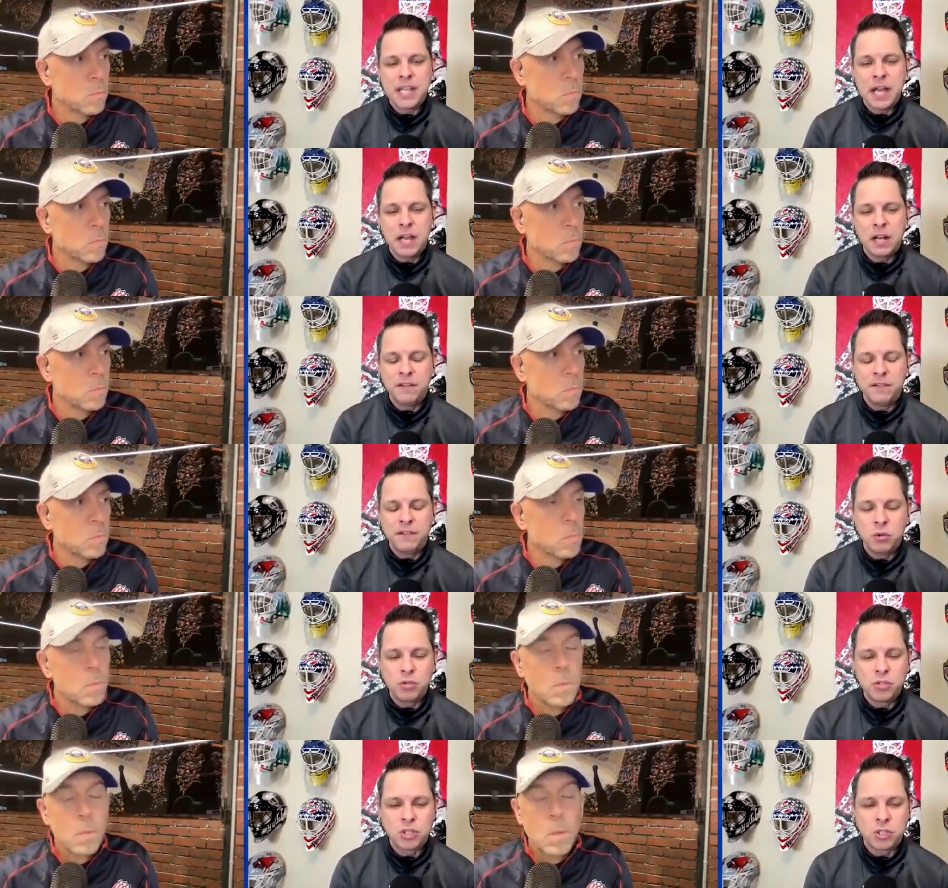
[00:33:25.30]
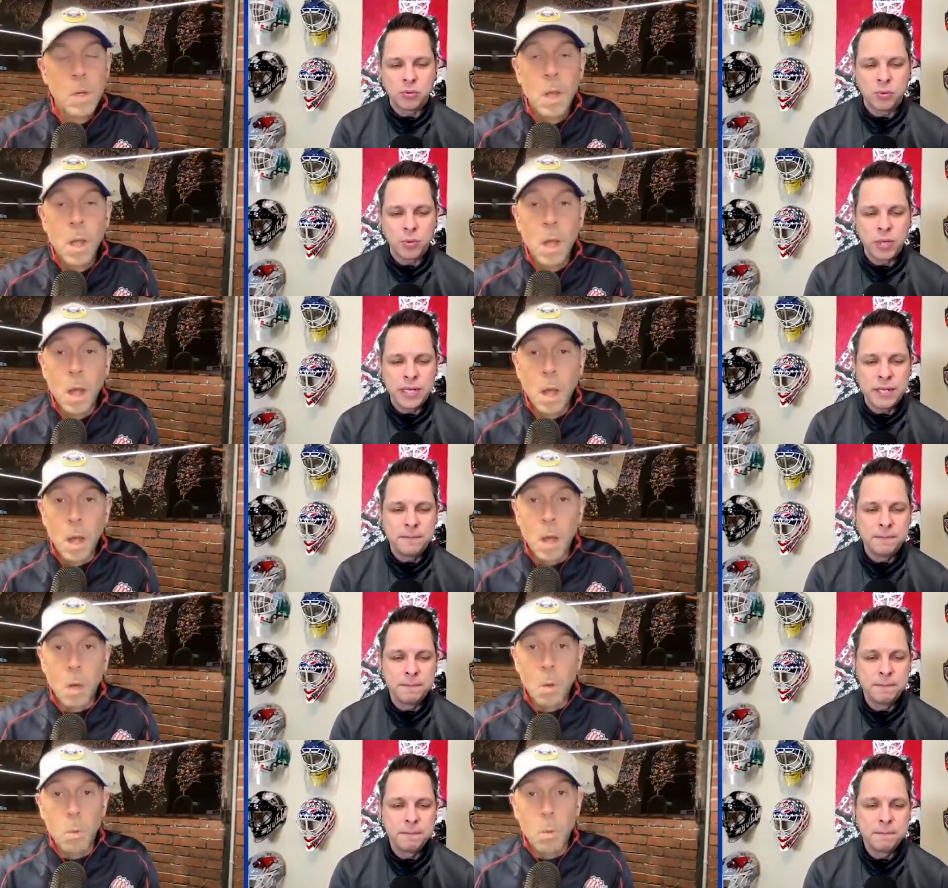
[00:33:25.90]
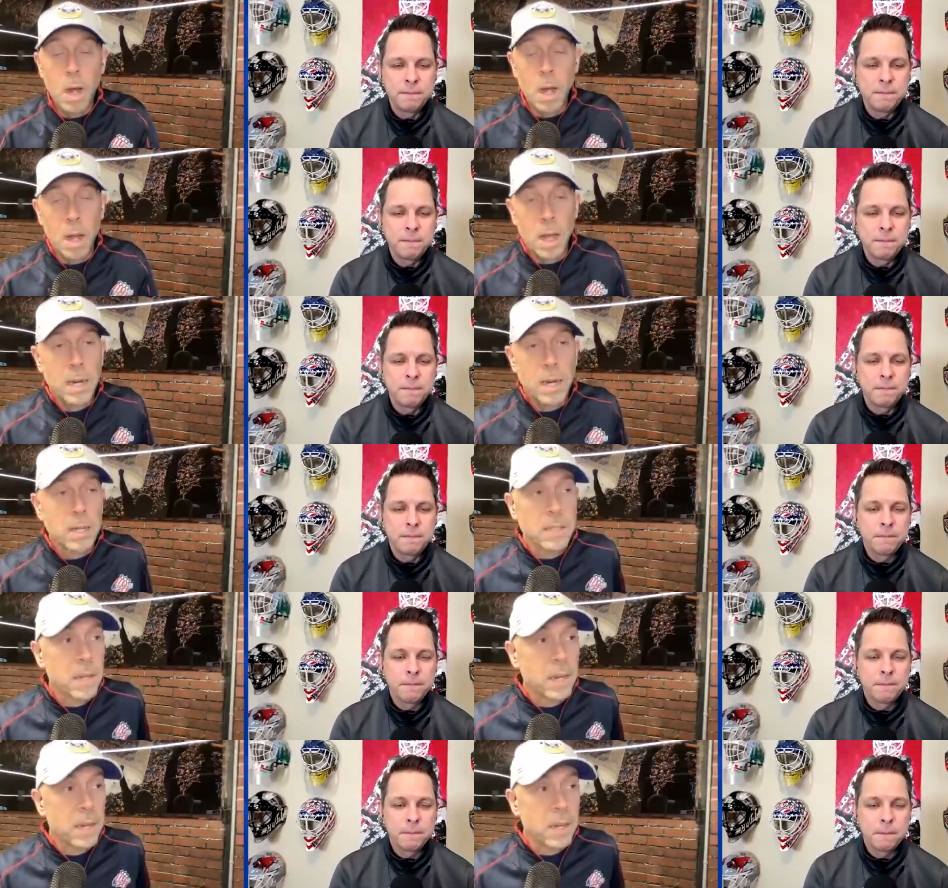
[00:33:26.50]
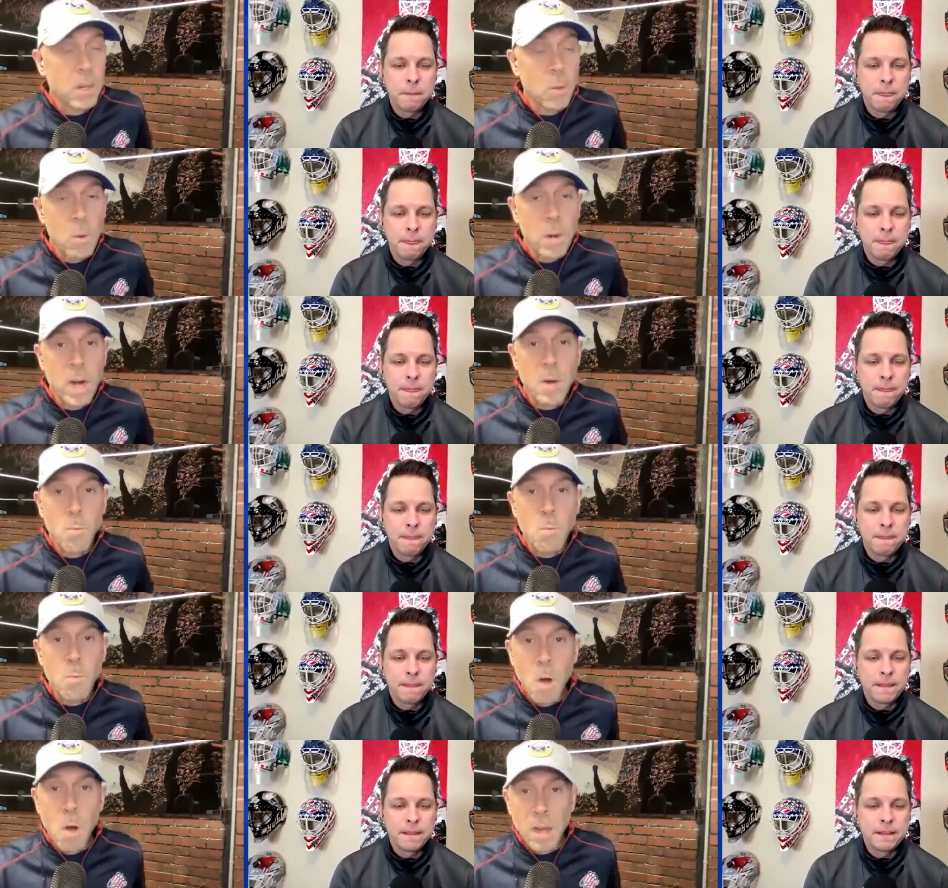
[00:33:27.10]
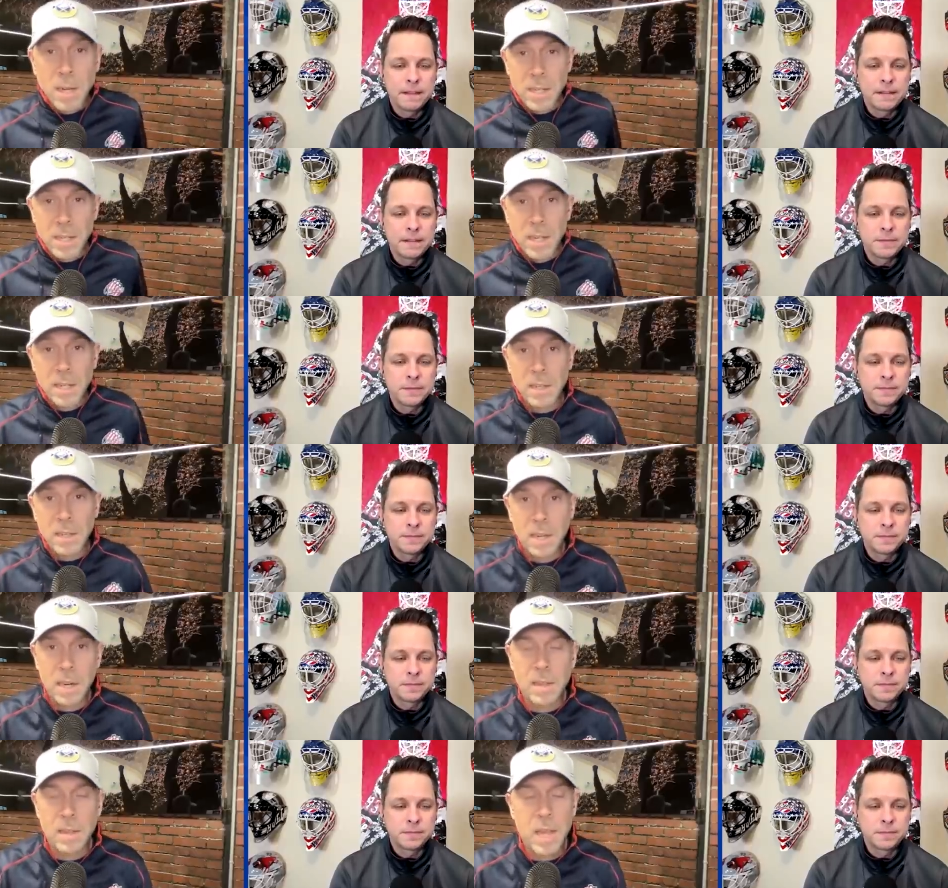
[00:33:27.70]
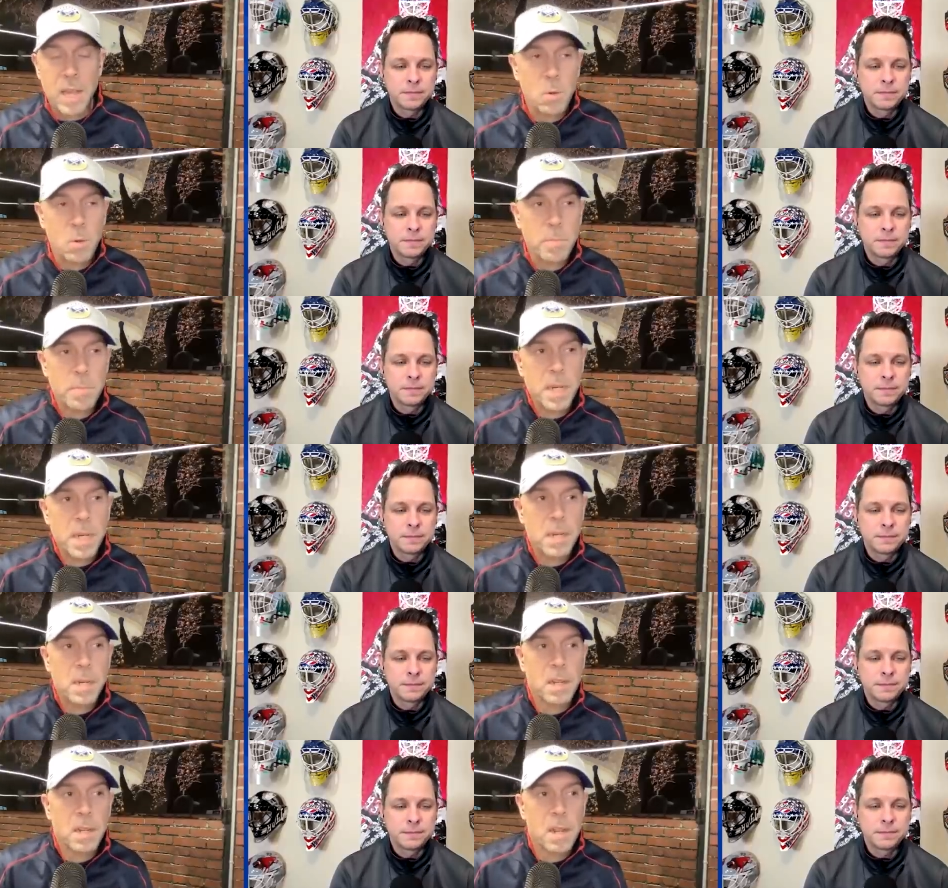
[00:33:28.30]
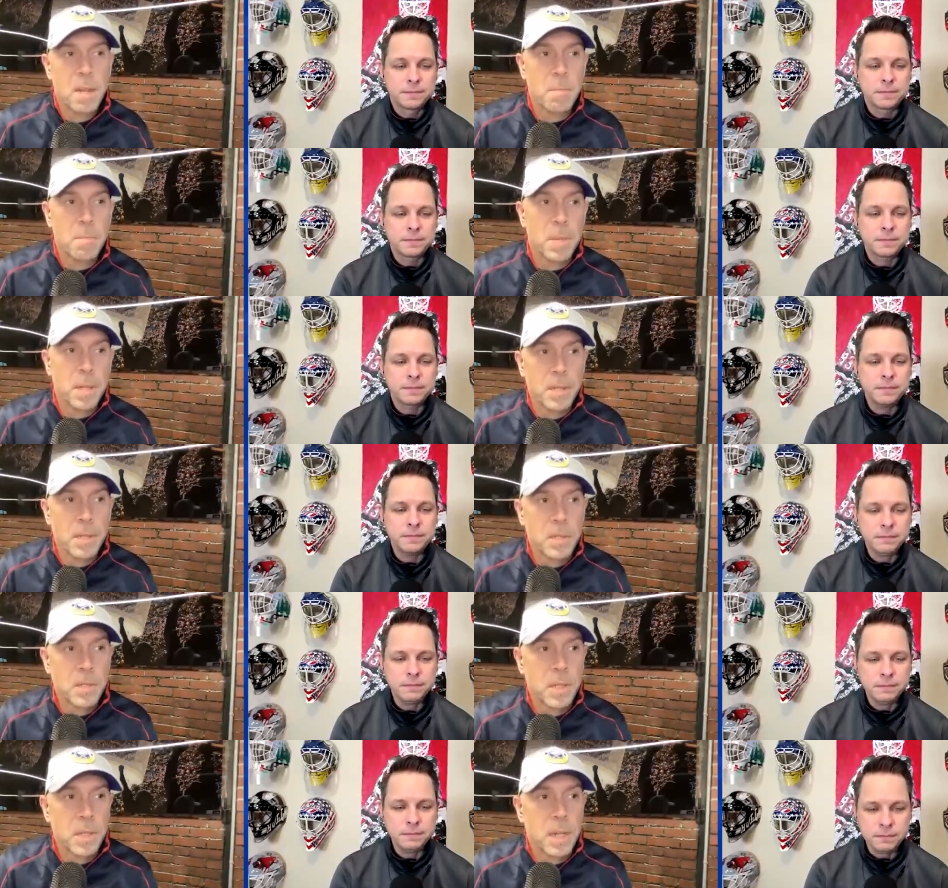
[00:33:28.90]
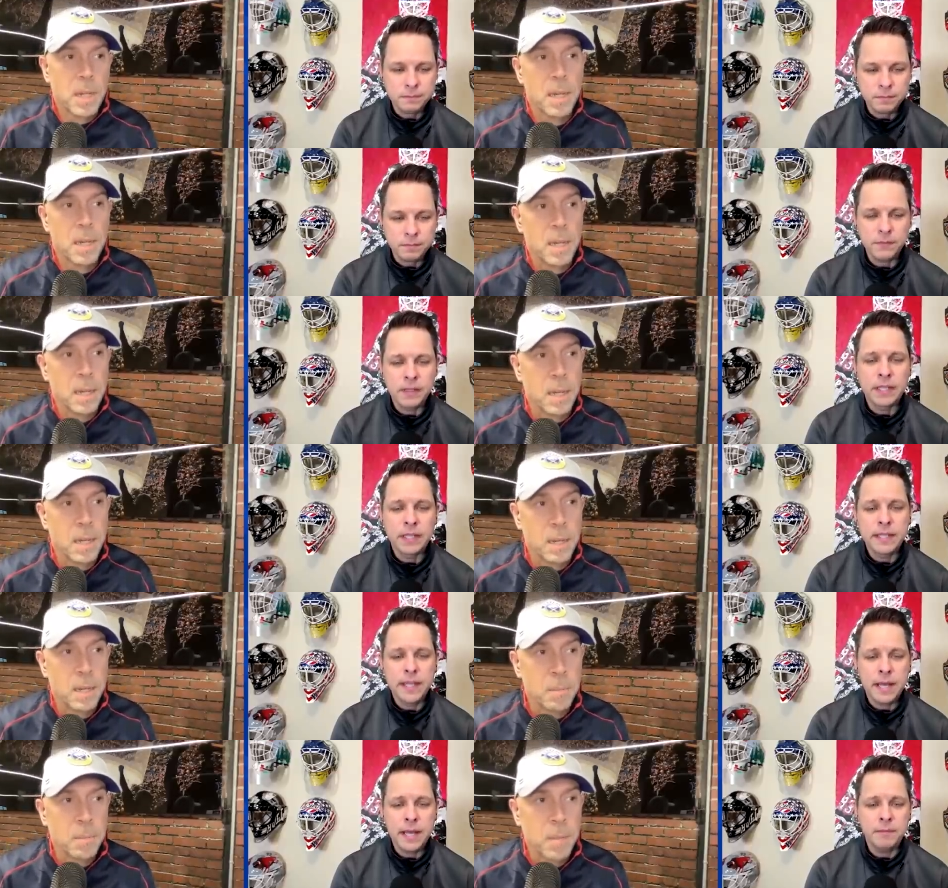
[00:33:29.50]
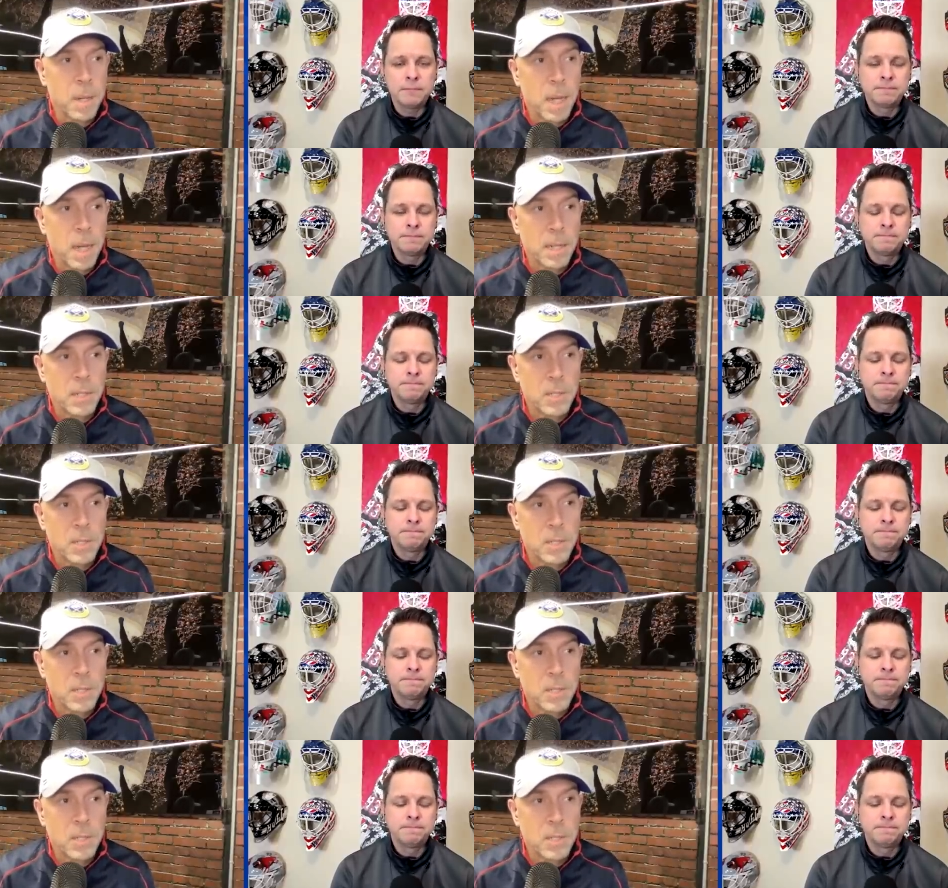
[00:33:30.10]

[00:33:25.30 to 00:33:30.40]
Speaker 1: out of those three?
Speaker 2: Well, I can tell you the one I want in there. That would be Columbus. Um, yeah. I